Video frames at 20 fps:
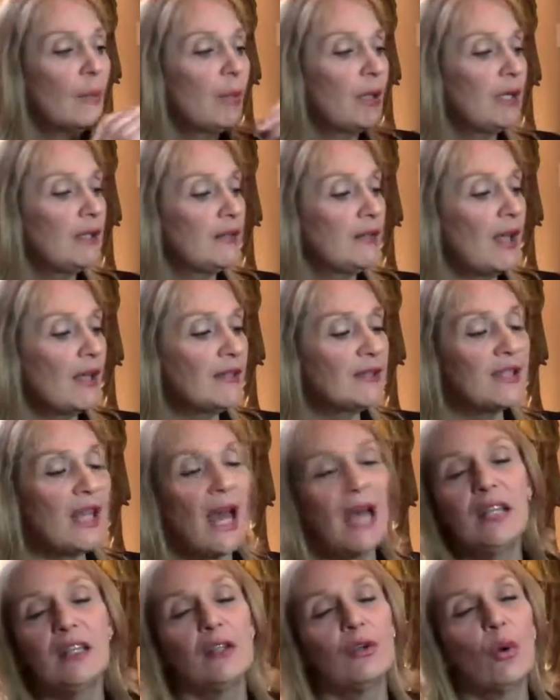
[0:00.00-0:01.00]
But it does
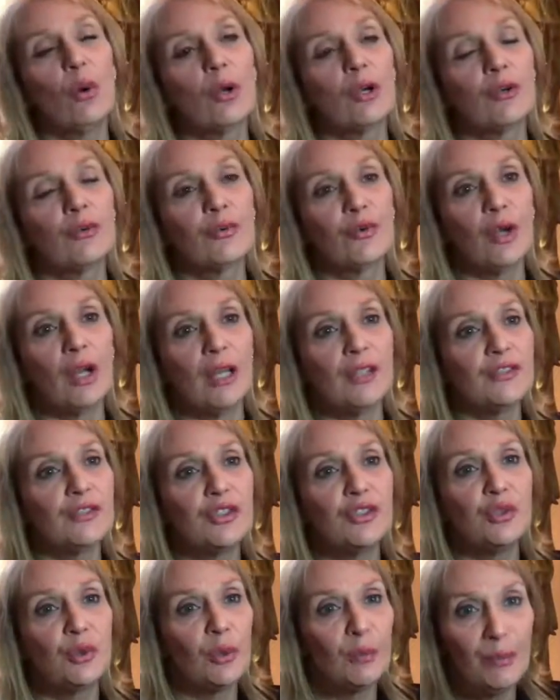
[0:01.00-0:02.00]
that in order for us
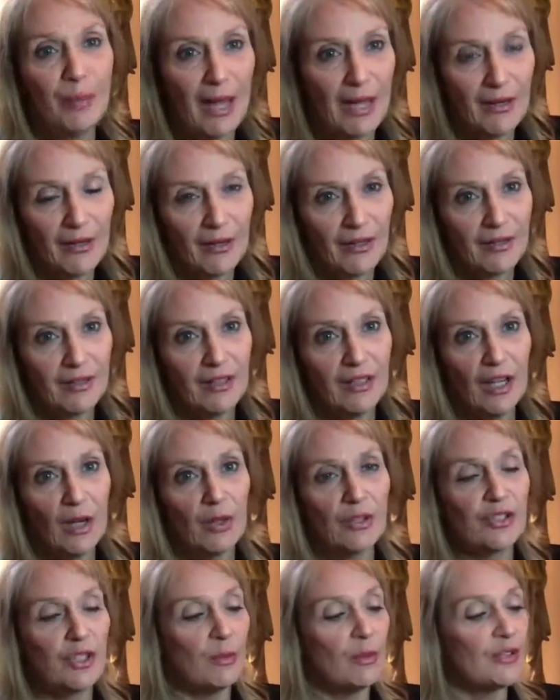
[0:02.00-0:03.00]
to do it better. You
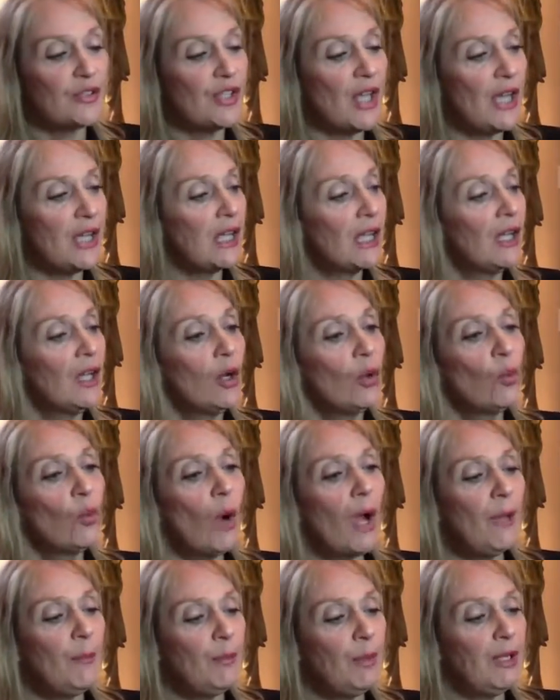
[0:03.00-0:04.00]
know, it's almost like
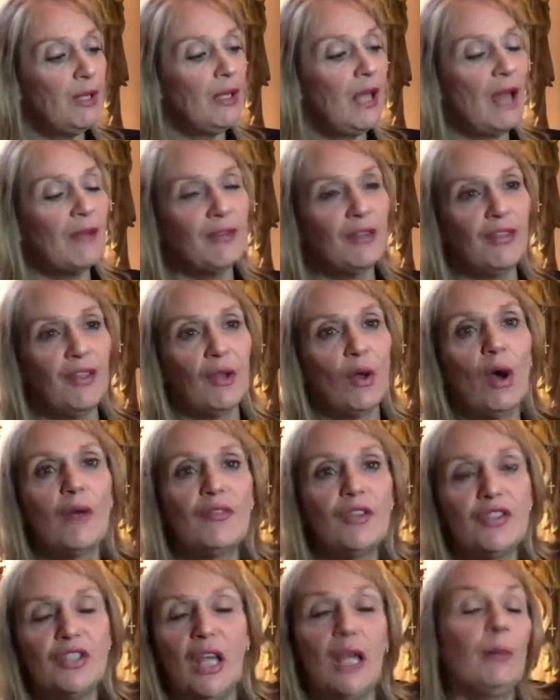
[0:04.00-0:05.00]
wiping everything
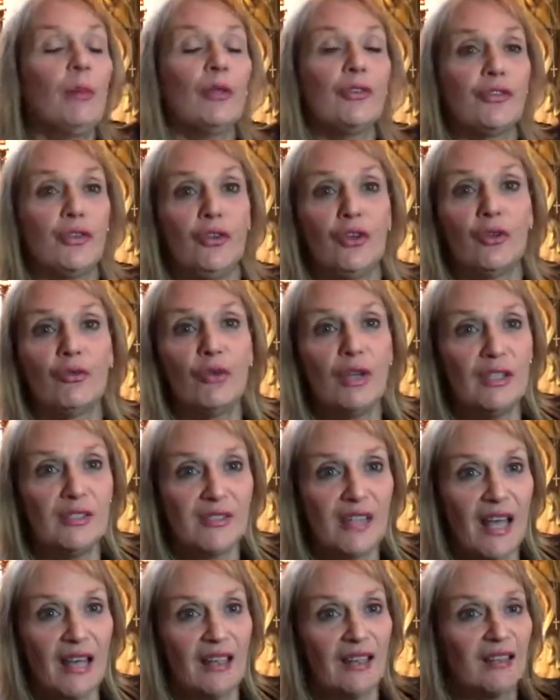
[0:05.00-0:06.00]
off the table so you can
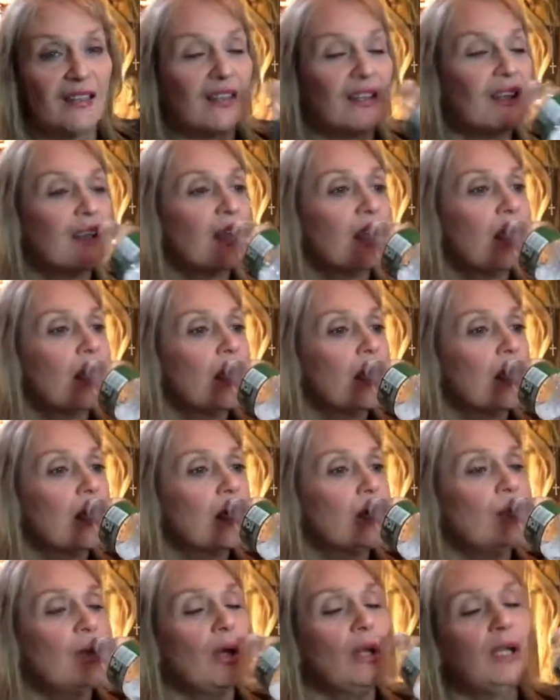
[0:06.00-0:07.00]
reset it.
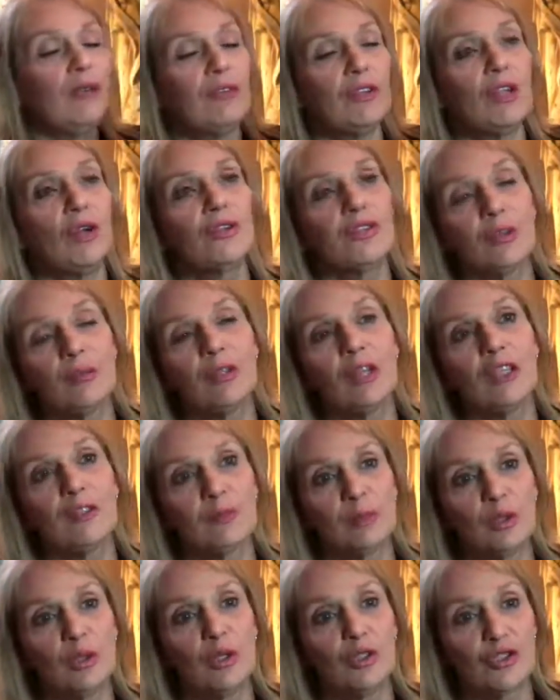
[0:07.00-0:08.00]
Even though
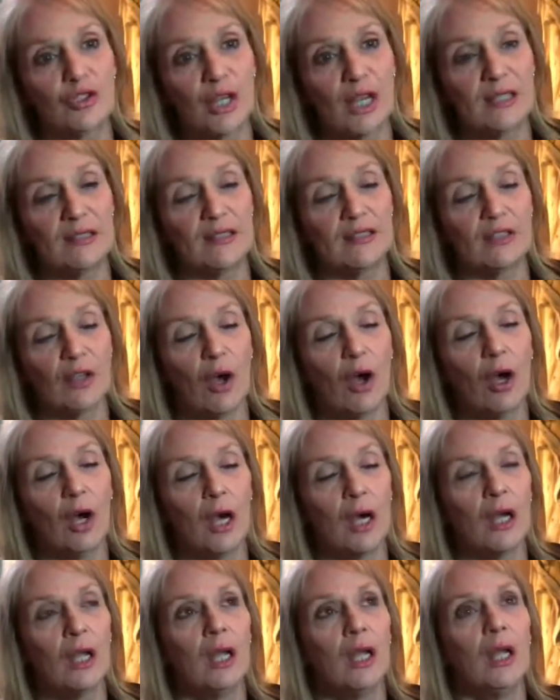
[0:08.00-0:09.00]
sometimes Pluto transits
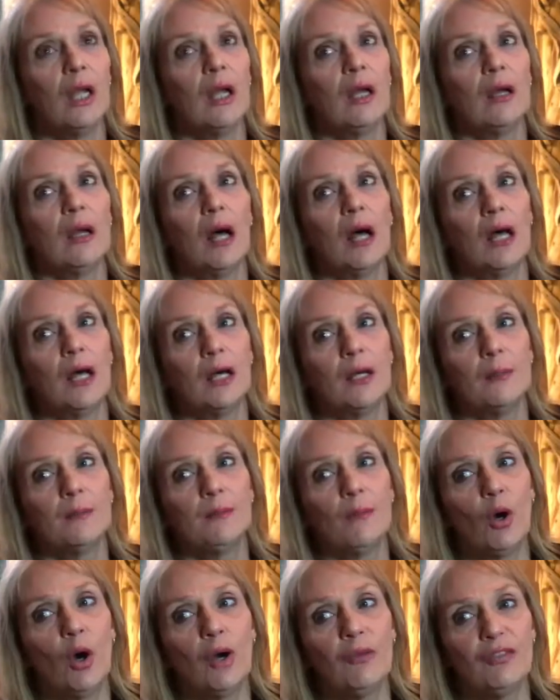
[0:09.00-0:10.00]
are
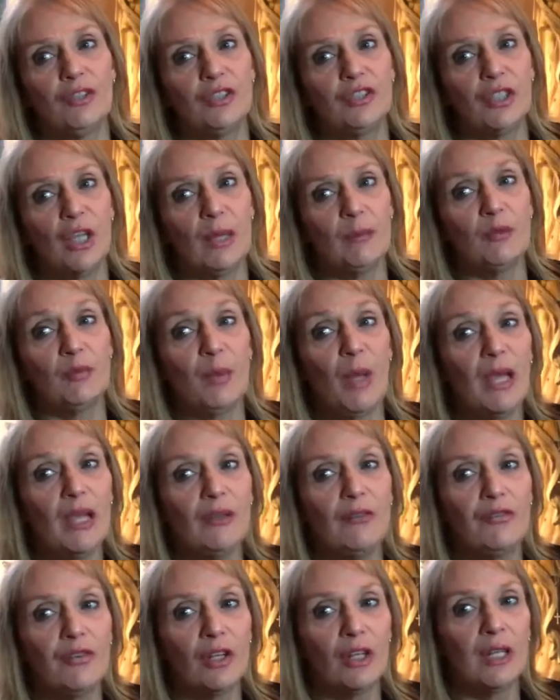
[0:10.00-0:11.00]
oftentimes
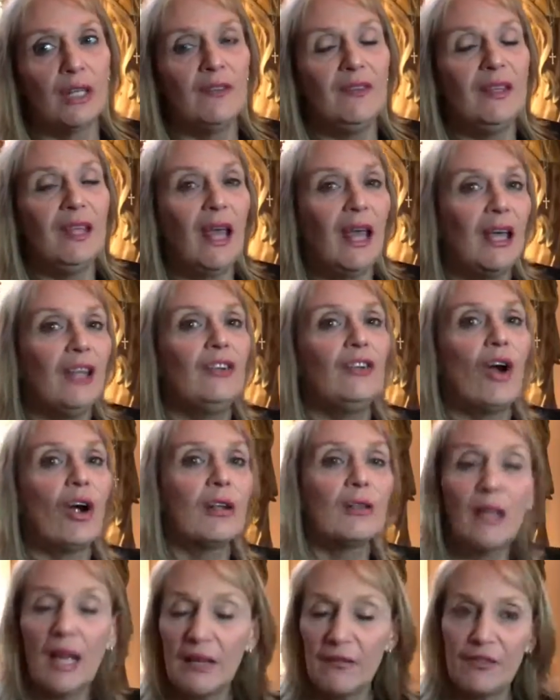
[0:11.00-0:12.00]
painful, in the end,
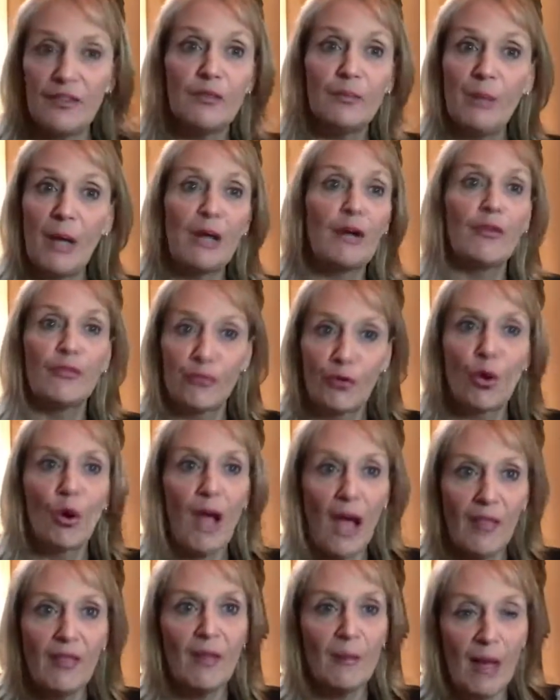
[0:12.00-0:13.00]
our life is better
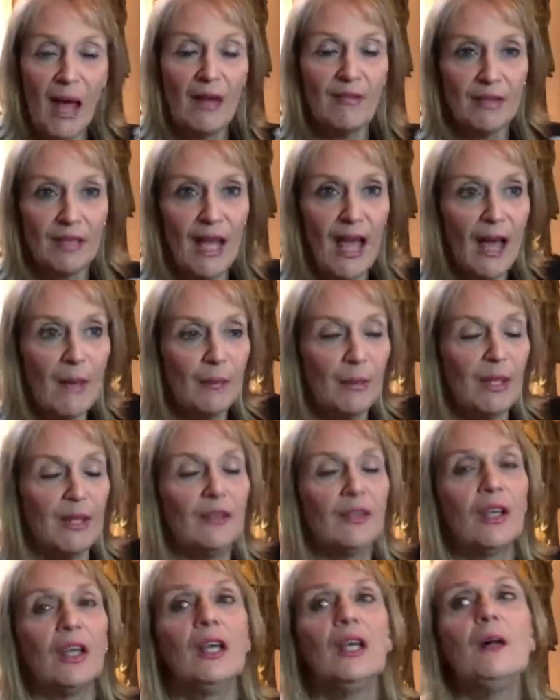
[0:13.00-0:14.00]
for them having
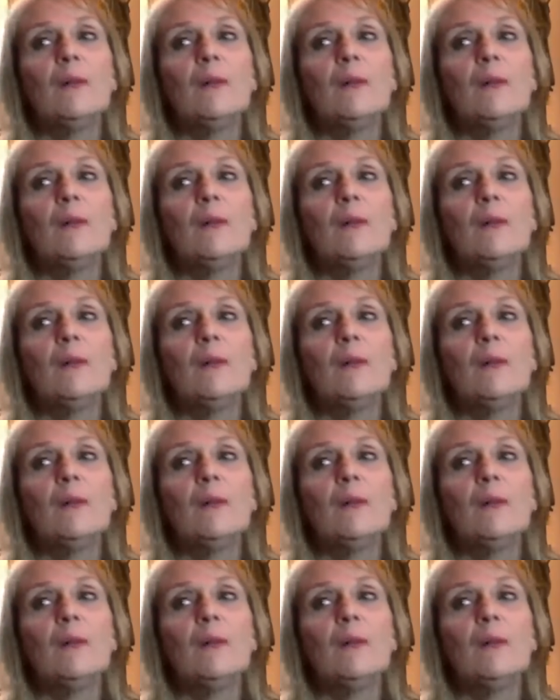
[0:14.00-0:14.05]
happened.